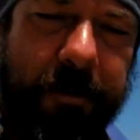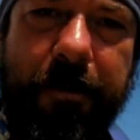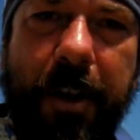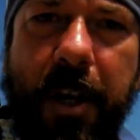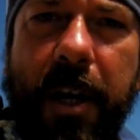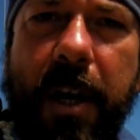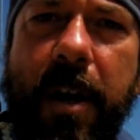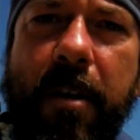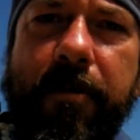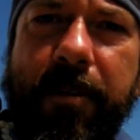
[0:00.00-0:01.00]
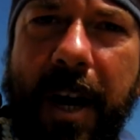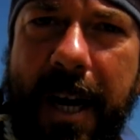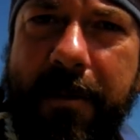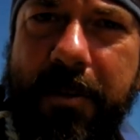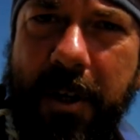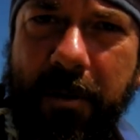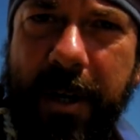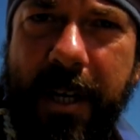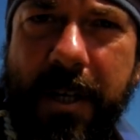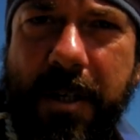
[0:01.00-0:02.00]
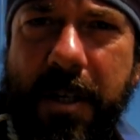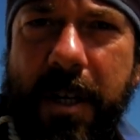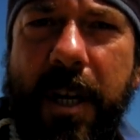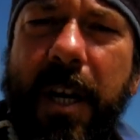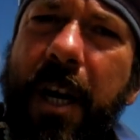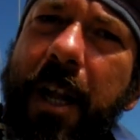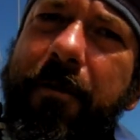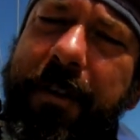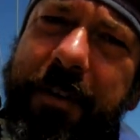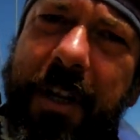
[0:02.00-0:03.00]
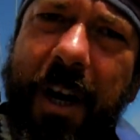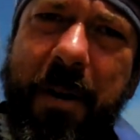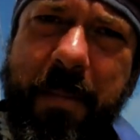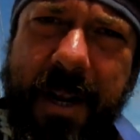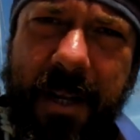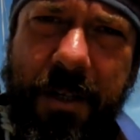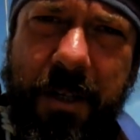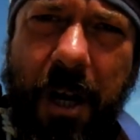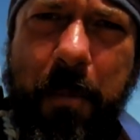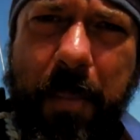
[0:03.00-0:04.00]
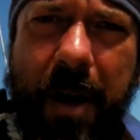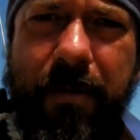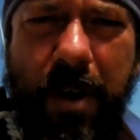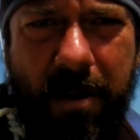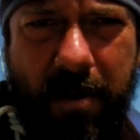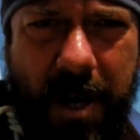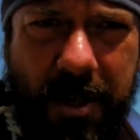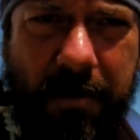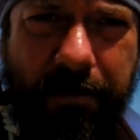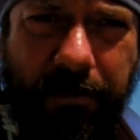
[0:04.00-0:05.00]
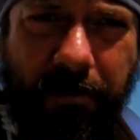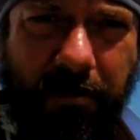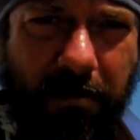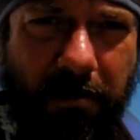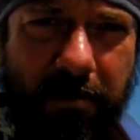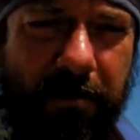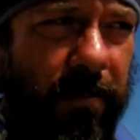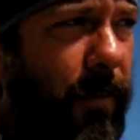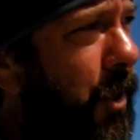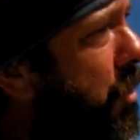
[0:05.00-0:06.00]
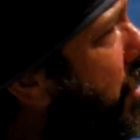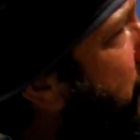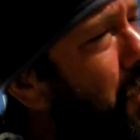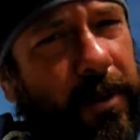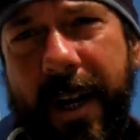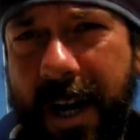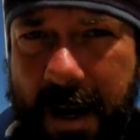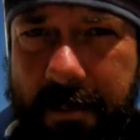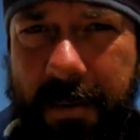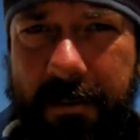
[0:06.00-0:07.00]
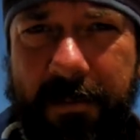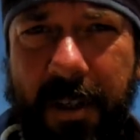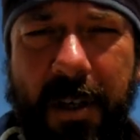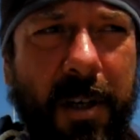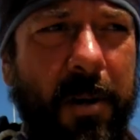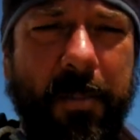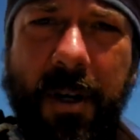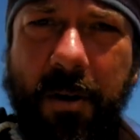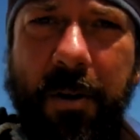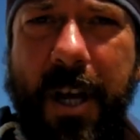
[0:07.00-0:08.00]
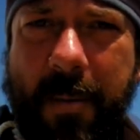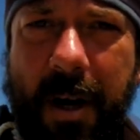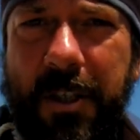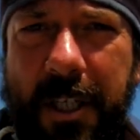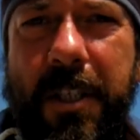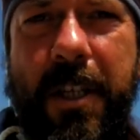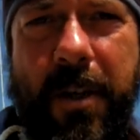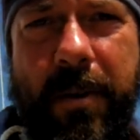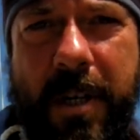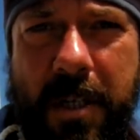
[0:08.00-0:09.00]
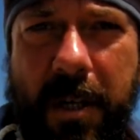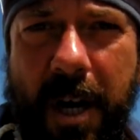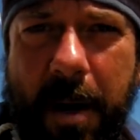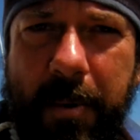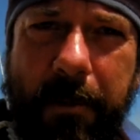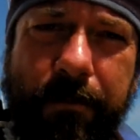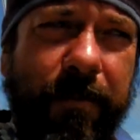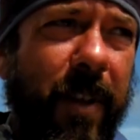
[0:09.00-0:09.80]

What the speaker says: 55 degrees and 59 minutes above the horizon. So not straight up, but only about 60 degrees up.